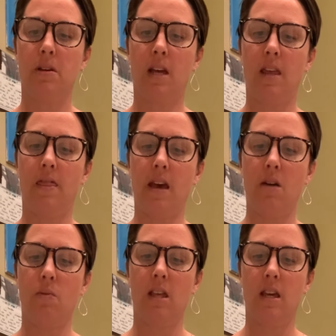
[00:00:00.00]
and
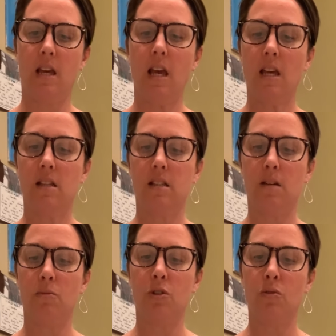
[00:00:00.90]
that way the eggs
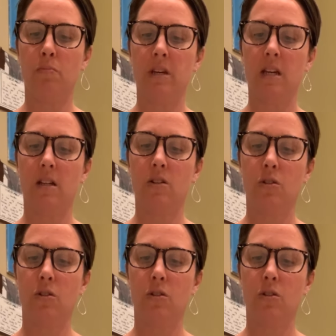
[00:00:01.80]
seem too big